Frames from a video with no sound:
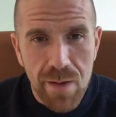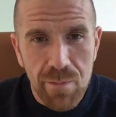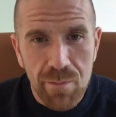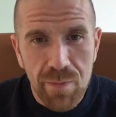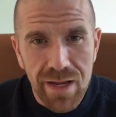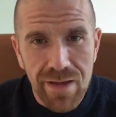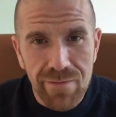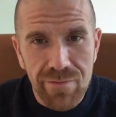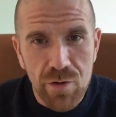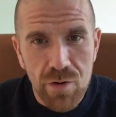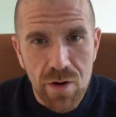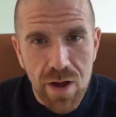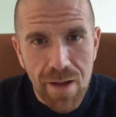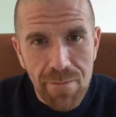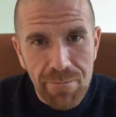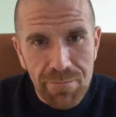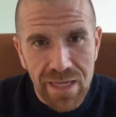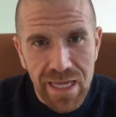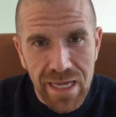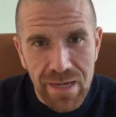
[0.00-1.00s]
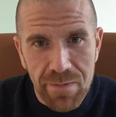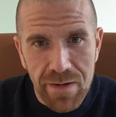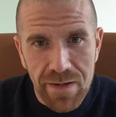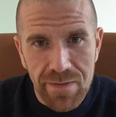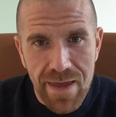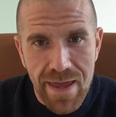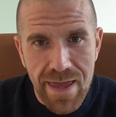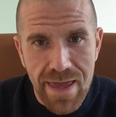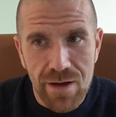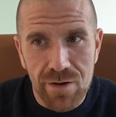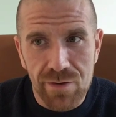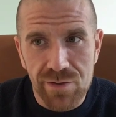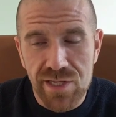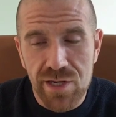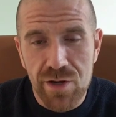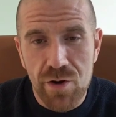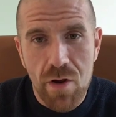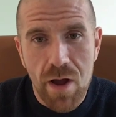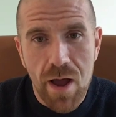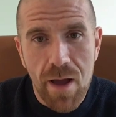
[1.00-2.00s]
But if you're upkeeping that house
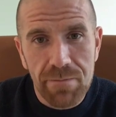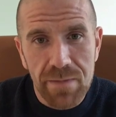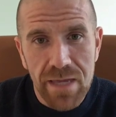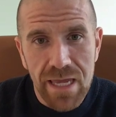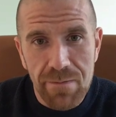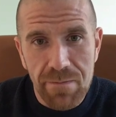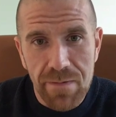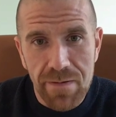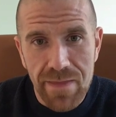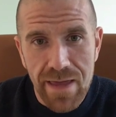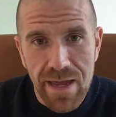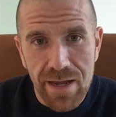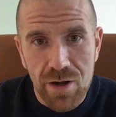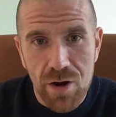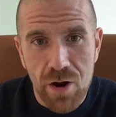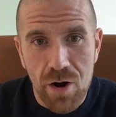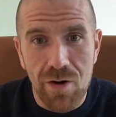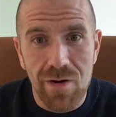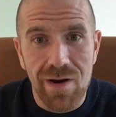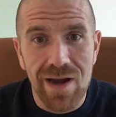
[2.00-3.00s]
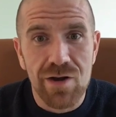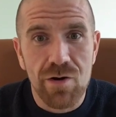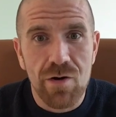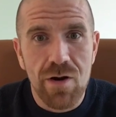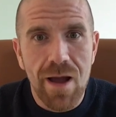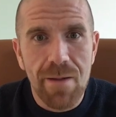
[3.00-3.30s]
and you're upkeeping that car and you're